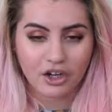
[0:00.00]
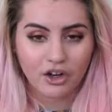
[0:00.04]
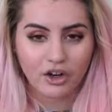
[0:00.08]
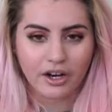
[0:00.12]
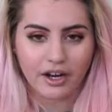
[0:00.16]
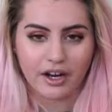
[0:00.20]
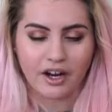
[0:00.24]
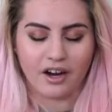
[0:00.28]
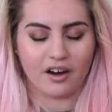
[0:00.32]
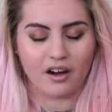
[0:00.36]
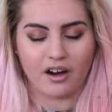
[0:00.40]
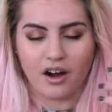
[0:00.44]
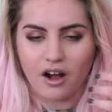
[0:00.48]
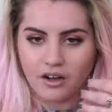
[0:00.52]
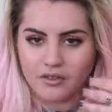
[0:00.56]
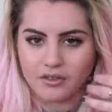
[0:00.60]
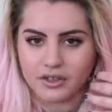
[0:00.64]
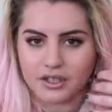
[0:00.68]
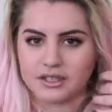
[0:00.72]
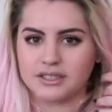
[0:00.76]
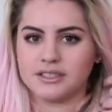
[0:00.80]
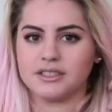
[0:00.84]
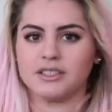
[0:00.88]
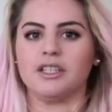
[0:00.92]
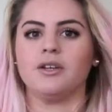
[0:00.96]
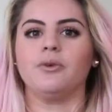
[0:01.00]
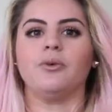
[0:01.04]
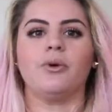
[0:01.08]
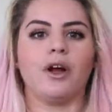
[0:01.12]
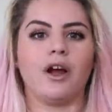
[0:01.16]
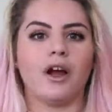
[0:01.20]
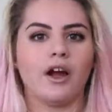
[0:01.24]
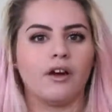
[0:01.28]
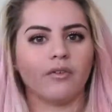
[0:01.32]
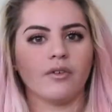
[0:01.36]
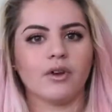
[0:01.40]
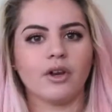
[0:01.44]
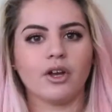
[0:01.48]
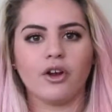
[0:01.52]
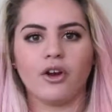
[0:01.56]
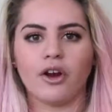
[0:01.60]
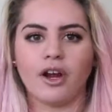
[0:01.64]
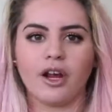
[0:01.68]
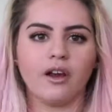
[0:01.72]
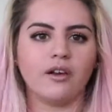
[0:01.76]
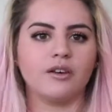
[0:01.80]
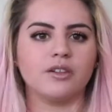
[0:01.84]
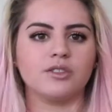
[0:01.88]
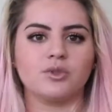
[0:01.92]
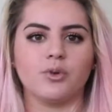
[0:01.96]
your hair, obviously, wherever your
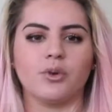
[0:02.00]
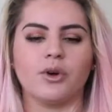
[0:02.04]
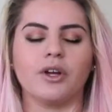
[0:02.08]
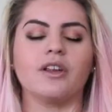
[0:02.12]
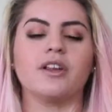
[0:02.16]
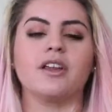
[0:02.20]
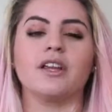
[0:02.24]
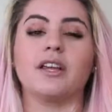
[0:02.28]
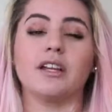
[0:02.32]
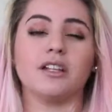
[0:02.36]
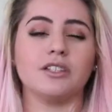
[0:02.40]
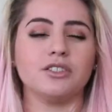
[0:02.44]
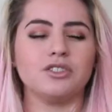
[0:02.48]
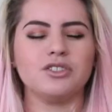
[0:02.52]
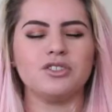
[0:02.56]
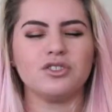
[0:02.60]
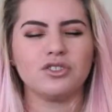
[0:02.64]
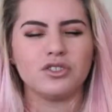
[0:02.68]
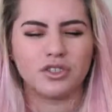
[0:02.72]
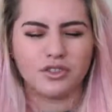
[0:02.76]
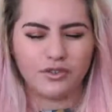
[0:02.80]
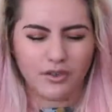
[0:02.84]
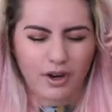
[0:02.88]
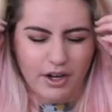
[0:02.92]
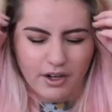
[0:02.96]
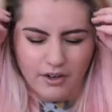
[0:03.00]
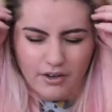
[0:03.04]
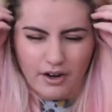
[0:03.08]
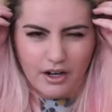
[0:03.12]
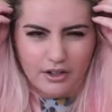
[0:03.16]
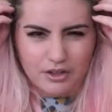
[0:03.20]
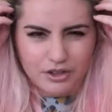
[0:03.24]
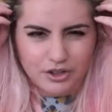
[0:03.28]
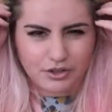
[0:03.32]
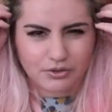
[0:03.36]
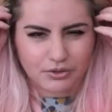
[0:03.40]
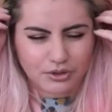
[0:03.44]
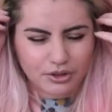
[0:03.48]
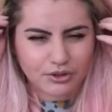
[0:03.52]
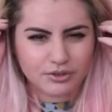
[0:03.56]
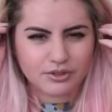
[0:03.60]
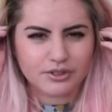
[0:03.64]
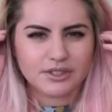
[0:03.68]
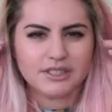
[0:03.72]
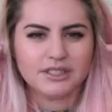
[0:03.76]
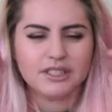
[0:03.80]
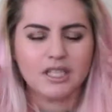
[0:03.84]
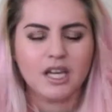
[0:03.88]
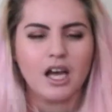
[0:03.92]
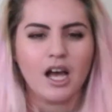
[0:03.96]
hair is oily, and it's usually right around your
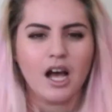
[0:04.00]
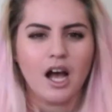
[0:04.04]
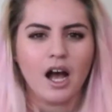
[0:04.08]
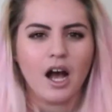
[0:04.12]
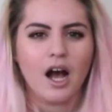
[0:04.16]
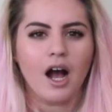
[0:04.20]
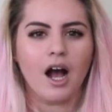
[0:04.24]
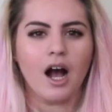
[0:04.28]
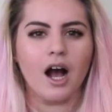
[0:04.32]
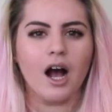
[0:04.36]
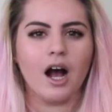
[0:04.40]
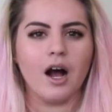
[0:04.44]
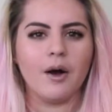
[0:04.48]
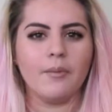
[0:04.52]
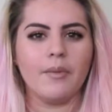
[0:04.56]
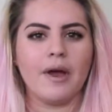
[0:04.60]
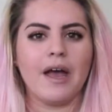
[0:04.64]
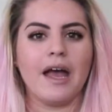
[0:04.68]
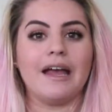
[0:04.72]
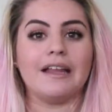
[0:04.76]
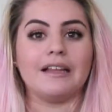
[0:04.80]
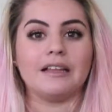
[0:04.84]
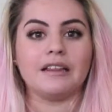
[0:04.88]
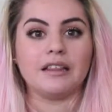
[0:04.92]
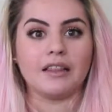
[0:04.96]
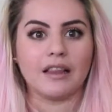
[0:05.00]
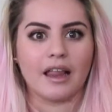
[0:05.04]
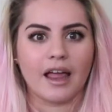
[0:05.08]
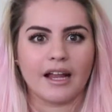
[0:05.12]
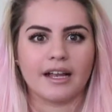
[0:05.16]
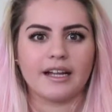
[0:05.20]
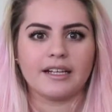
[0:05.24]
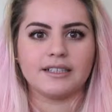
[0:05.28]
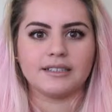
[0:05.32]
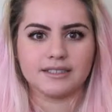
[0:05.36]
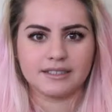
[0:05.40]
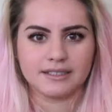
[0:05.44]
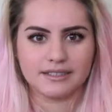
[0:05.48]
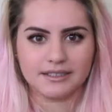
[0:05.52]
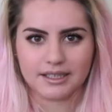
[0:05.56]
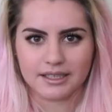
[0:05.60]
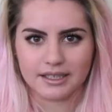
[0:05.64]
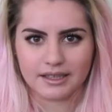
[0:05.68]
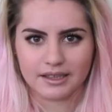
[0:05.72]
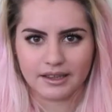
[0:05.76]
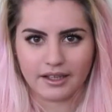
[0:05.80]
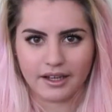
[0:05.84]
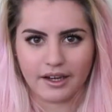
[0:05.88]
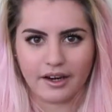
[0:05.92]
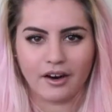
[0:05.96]
roots, and let it
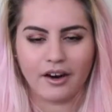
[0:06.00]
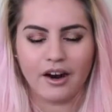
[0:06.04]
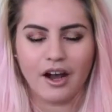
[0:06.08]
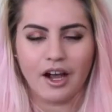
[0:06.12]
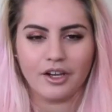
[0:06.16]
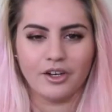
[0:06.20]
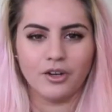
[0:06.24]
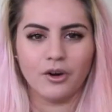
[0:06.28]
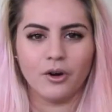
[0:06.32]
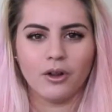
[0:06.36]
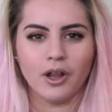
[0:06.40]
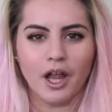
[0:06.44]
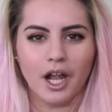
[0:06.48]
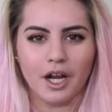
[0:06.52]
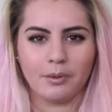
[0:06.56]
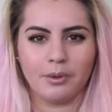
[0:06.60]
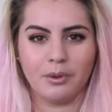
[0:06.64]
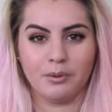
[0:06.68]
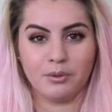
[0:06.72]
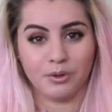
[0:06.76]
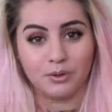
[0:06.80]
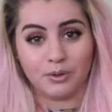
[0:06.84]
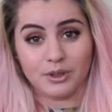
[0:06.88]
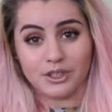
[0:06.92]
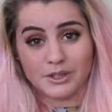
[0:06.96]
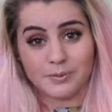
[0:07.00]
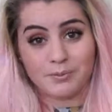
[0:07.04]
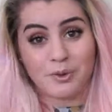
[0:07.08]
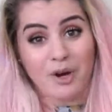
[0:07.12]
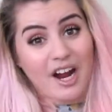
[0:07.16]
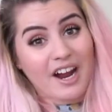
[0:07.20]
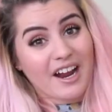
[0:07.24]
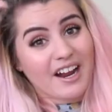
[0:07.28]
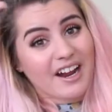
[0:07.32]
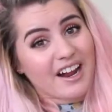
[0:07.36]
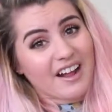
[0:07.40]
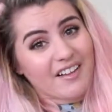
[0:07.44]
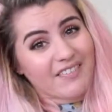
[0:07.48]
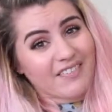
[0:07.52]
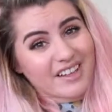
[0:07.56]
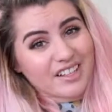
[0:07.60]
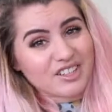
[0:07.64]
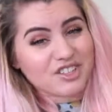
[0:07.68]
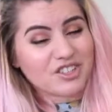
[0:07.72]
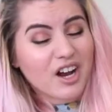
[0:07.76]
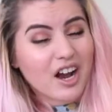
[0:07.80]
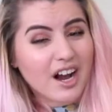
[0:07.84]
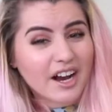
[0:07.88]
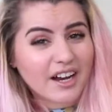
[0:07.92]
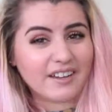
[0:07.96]
sit there. I know a lot of people will spray and then
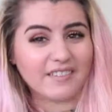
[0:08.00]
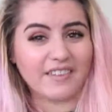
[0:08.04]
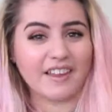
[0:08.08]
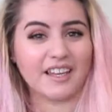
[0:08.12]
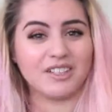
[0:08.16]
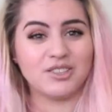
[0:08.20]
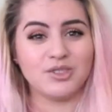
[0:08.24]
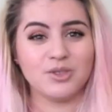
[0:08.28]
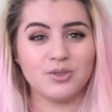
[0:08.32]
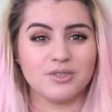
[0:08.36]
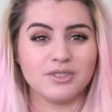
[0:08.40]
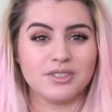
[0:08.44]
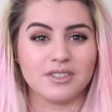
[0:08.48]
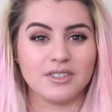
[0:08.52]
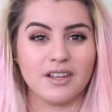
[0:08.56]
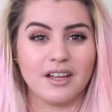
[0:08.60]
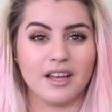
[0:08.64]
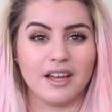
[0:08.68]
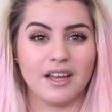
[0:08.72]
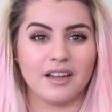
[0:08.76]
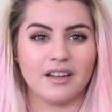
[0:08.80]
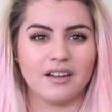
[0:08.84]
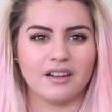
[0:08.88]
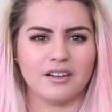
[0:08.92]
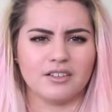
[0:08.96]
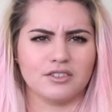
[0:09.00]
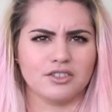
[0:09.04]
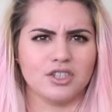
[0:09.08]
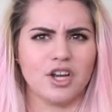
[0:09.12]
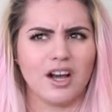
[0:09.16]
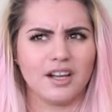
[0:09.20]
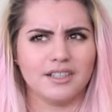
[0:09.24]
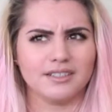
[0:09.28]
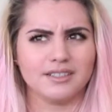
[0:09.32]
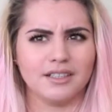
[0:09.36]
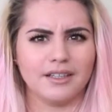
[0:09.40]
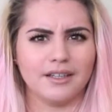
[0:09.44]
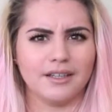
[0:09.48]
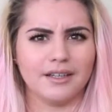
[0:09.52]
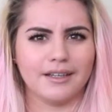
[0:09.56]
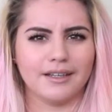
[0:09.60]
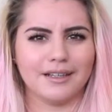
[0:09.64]
try and like tousle it or tousle